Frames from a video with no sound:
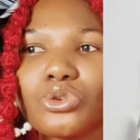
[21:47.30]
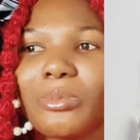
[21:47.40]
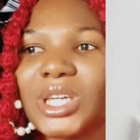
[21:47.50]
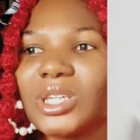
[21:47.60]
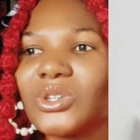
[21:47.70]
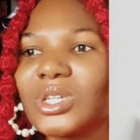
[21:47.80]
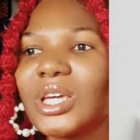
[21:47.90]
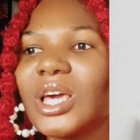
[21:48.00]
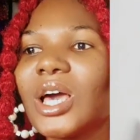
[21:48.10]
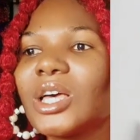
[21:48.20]
shoemaking,
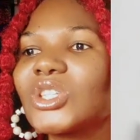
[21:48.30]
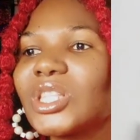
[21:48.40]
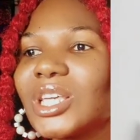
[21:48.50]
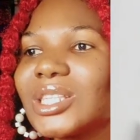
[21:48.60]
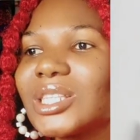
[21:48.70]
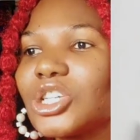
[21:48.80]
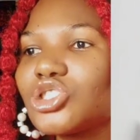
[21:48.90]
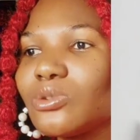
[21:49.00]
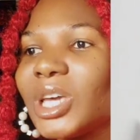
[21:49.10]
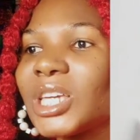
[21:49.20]
okay. So this is a
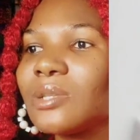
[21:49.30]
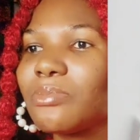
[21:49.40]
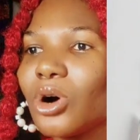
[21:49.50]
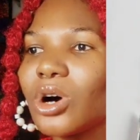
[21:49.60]
shoemaking